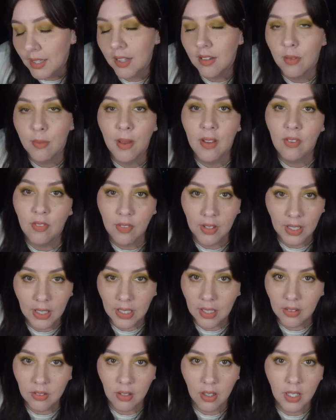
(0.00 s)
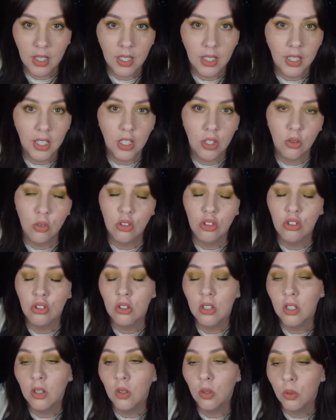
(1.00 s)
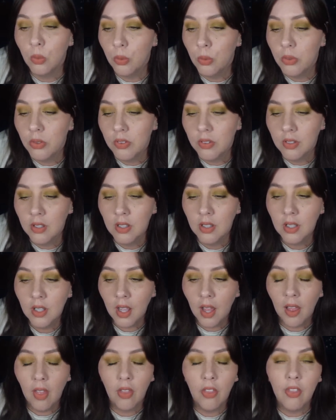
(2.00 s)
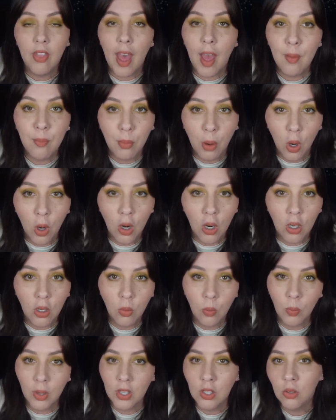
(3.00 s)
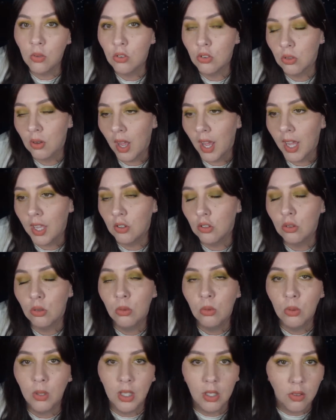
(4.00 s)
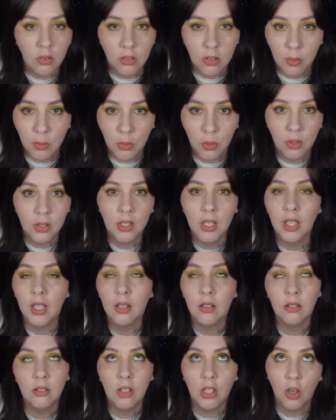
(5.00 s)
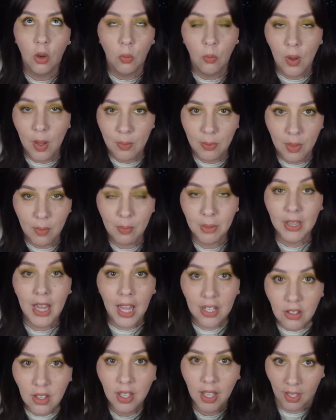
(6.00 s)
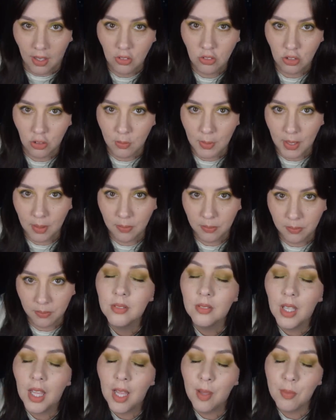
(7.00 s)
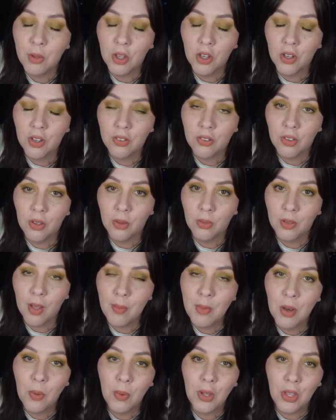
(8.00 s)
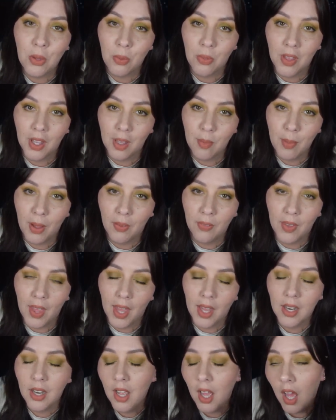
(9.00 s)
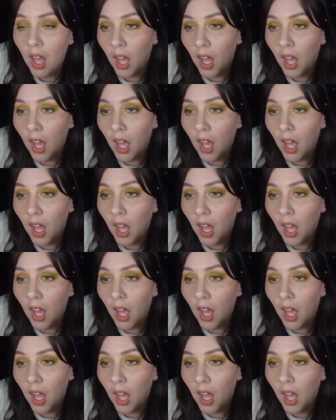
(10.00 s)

That's my feelings on it. Like, you should lose that perk when you try to kill someone and, you know, rape them. But that, again, is just me. I am curious, though. Let me know what you think about that.